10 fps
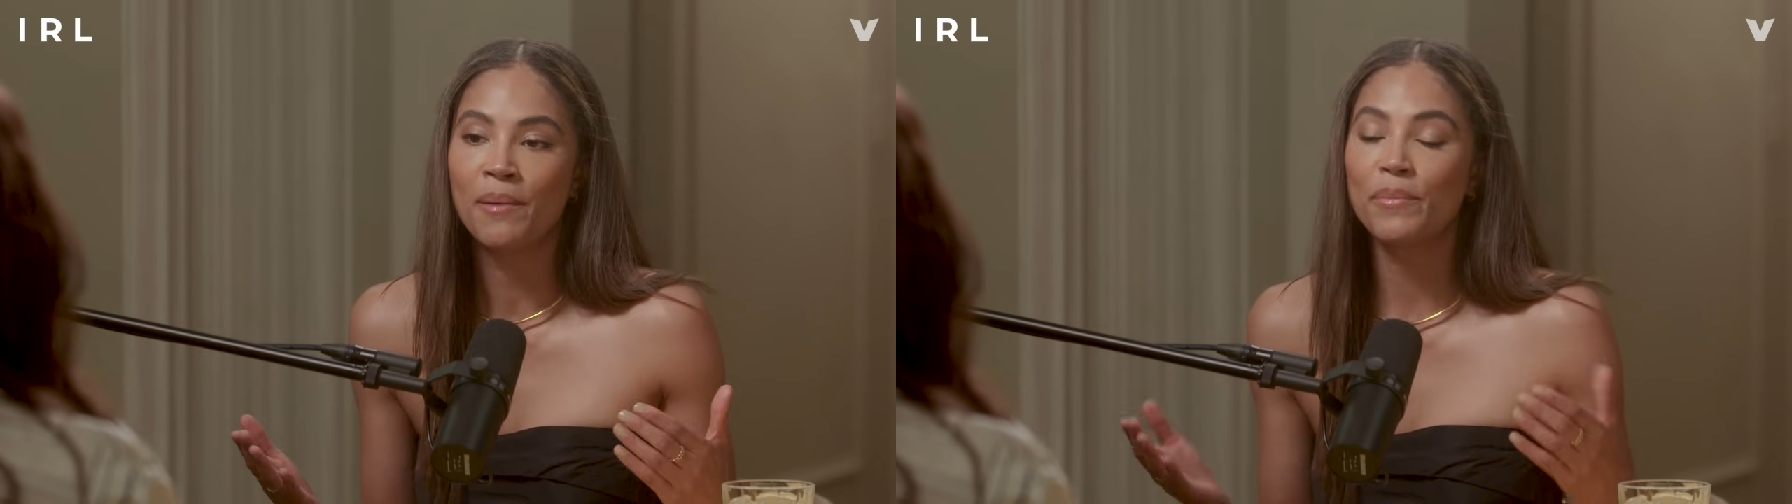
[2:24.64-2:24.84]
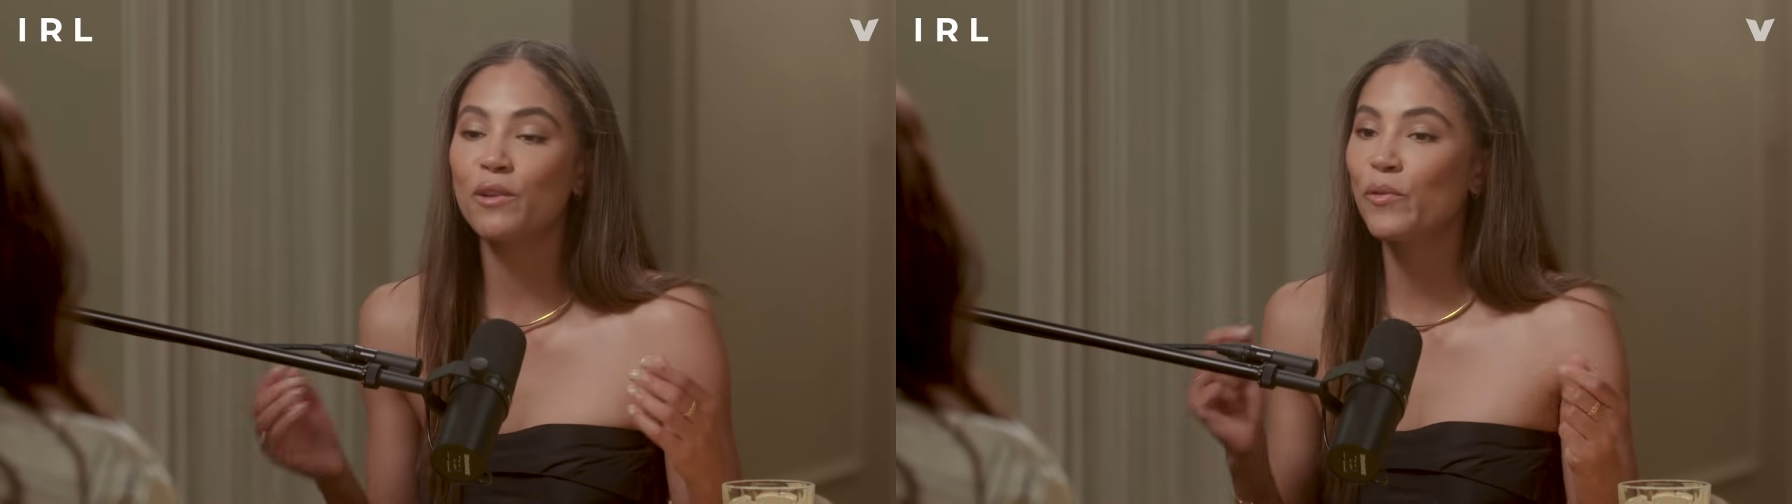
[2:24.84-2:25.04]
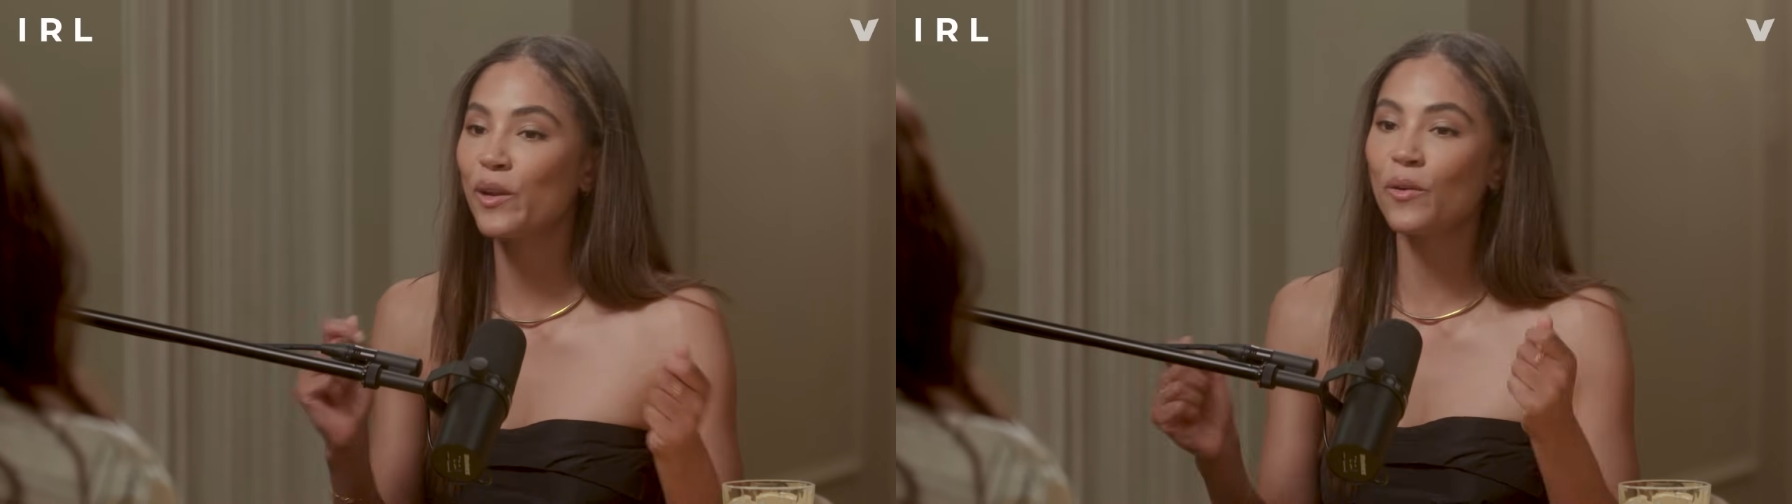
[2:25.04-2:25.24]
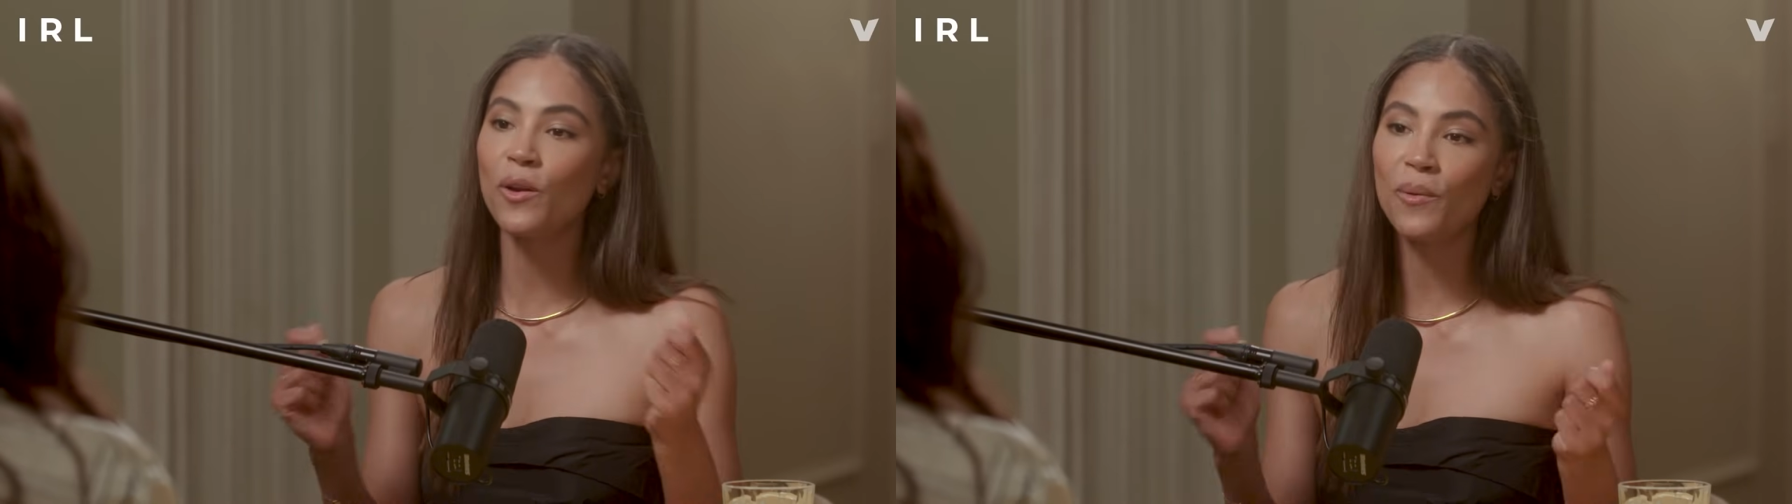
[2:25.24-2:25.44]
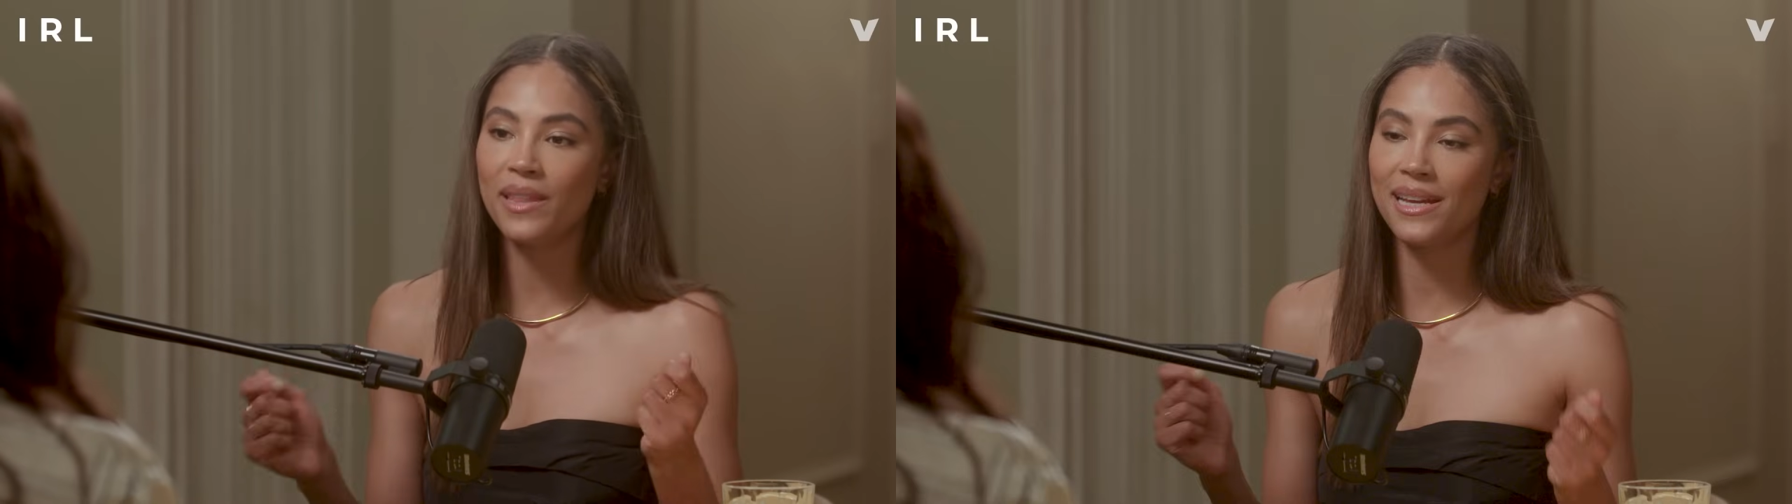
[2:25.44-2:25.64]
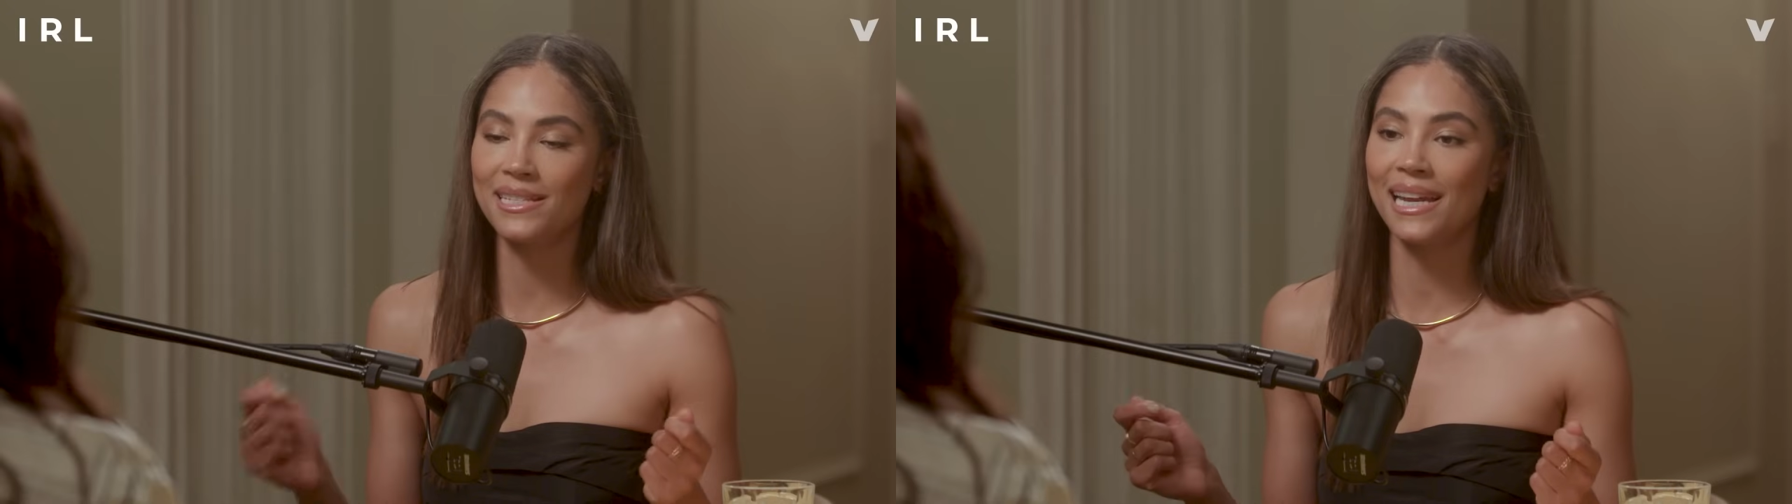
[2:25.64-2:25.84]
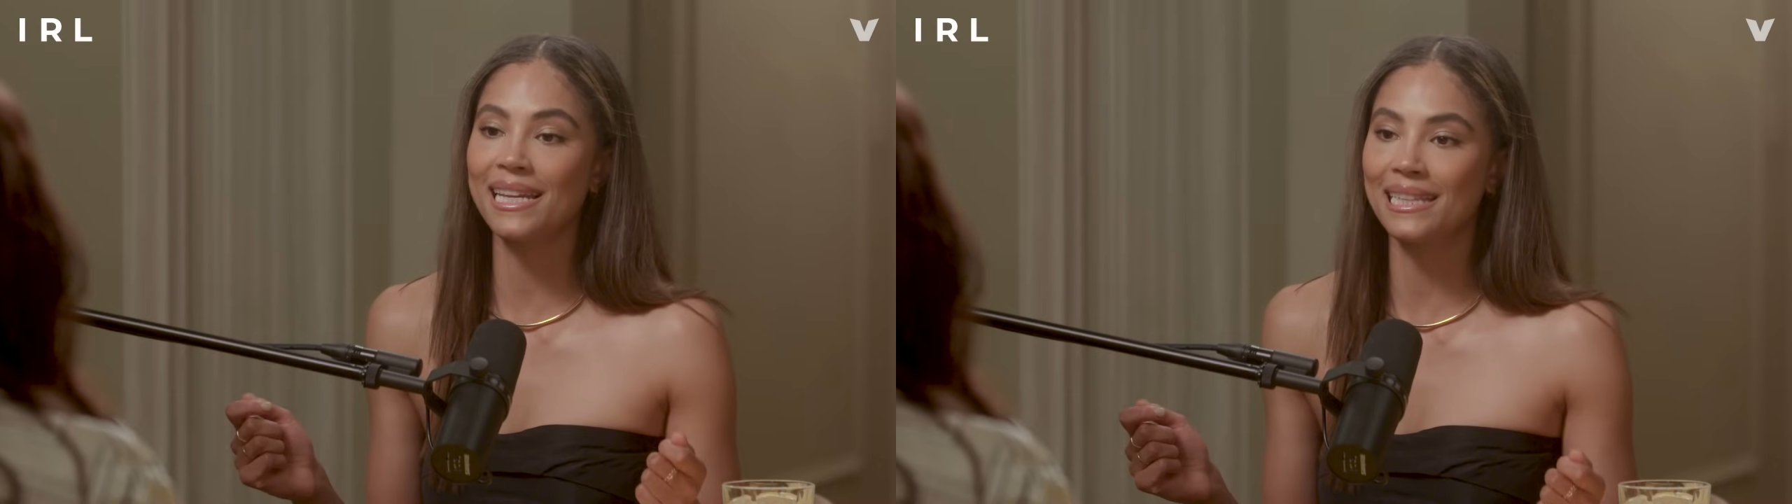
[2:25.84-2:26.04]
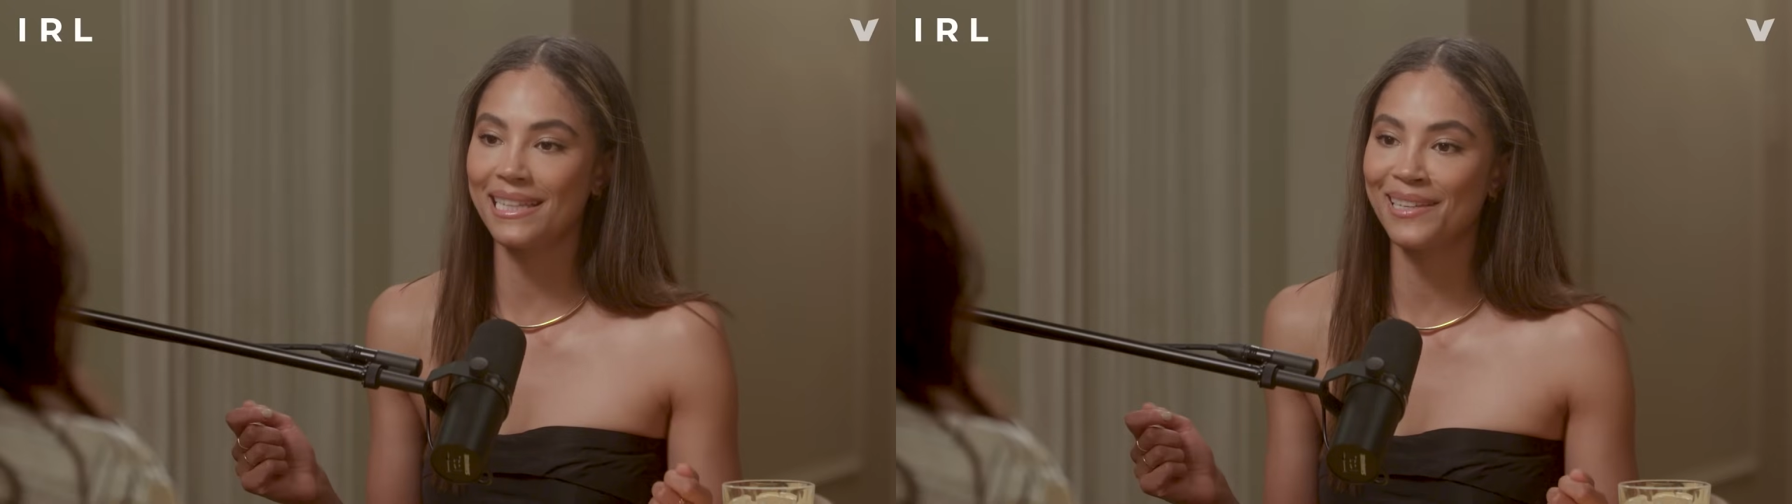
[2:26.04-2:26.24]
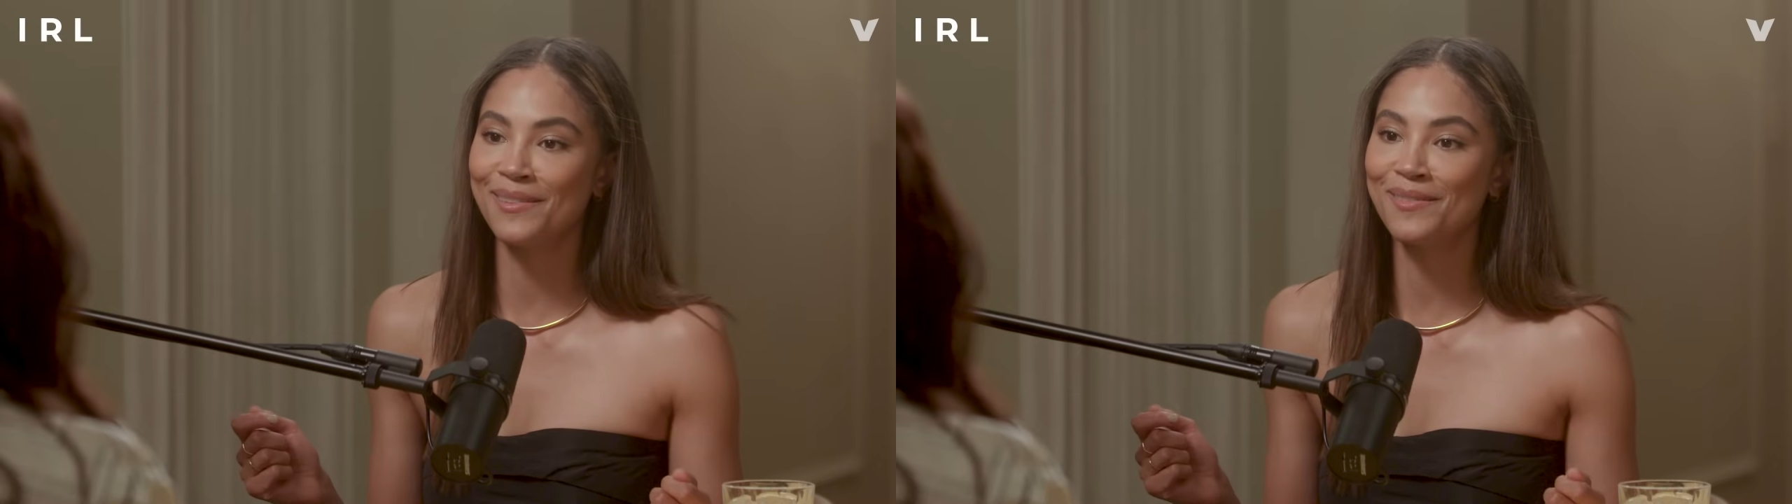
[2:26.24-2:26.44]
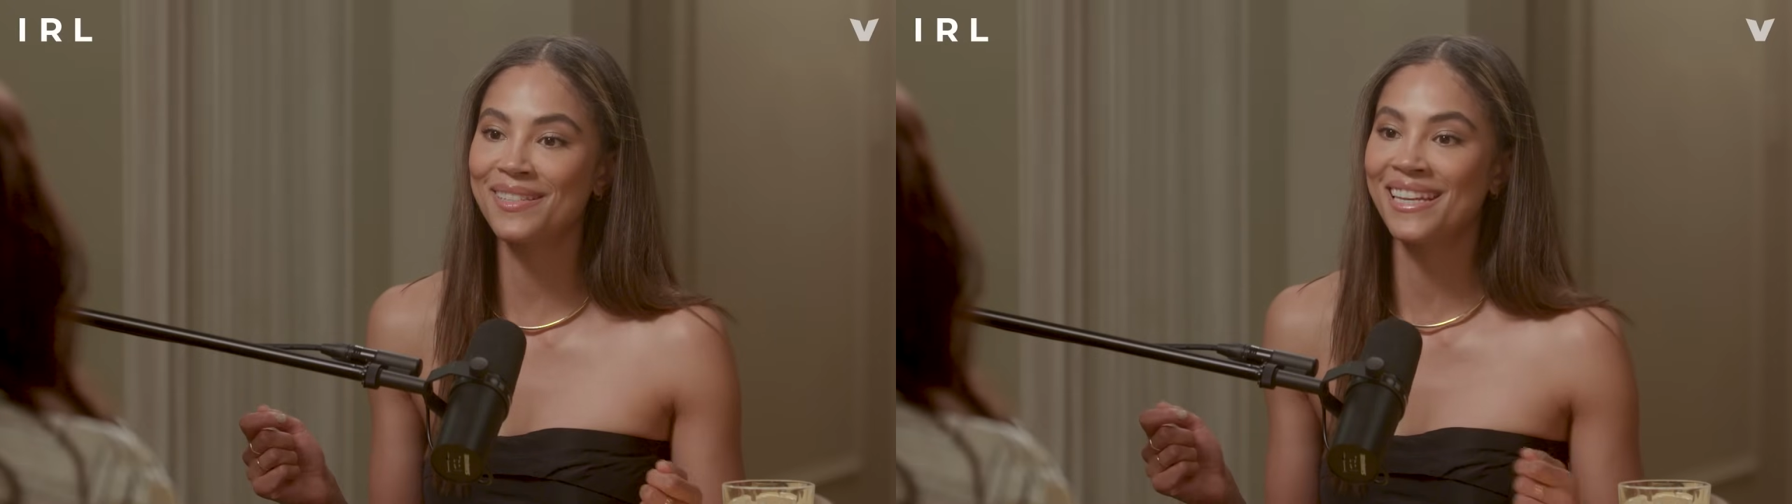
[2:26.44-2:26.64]
Mm-hmm. But if we don't know where that data
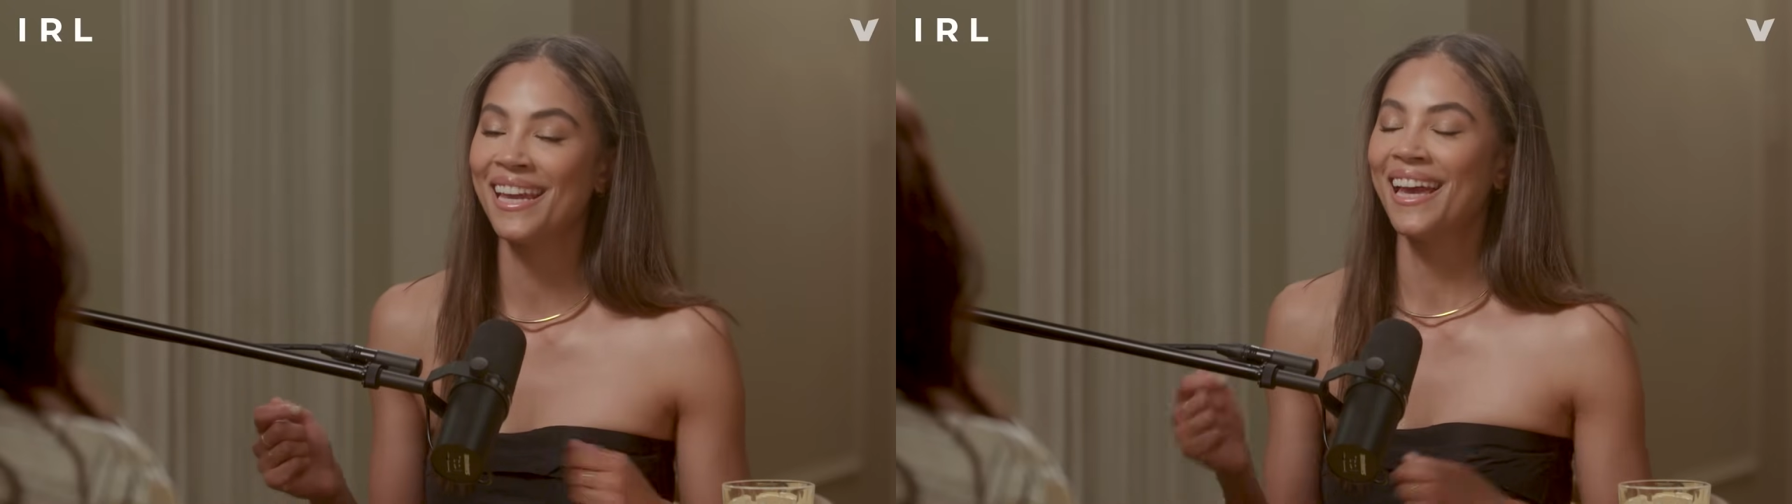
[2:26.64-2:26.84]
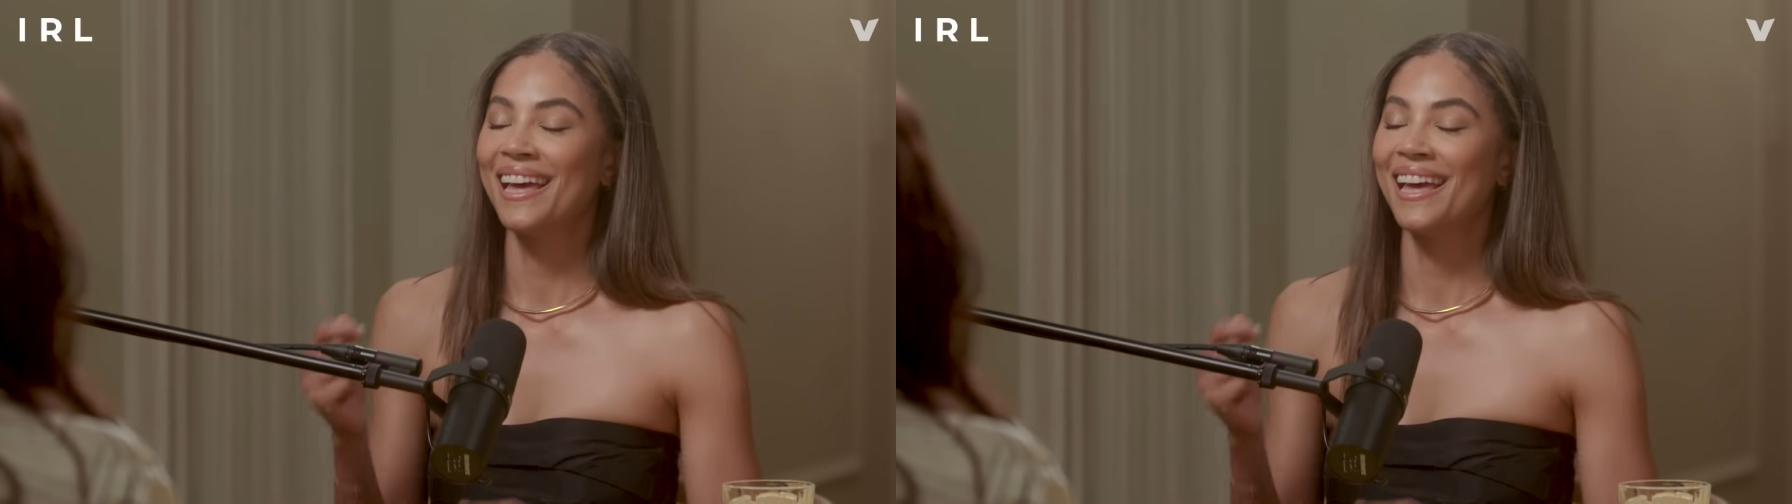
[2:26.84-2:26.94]
lives,